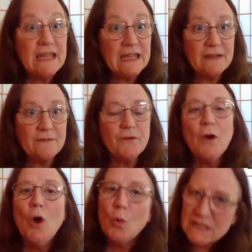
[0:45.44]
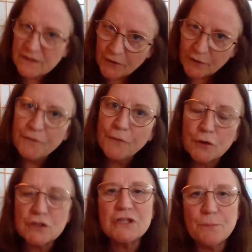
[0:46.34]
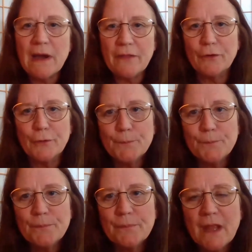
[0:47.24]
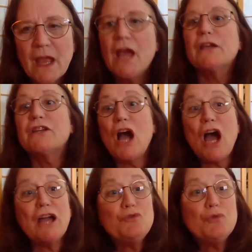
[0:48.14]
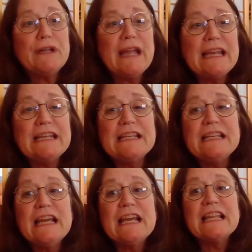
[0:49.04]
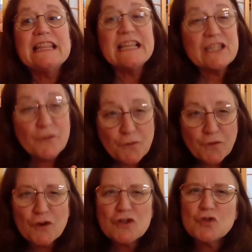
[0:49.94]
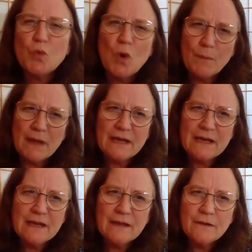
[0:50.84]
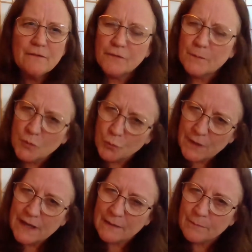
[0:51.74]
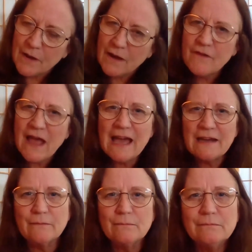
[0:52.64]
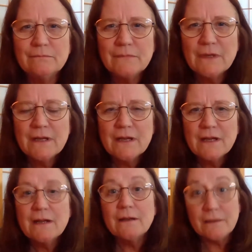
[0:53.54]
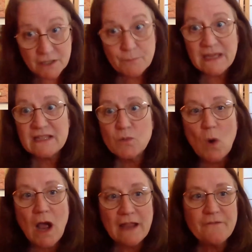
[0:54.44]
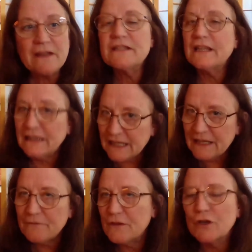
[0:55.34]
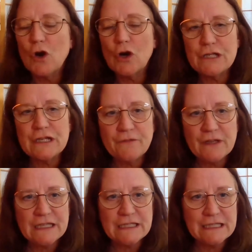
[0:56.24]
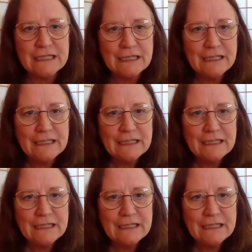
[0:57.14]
Eve was the very first mother. God created this first woman from the rib of Adam to be his wife and to live in the Garden of Eden.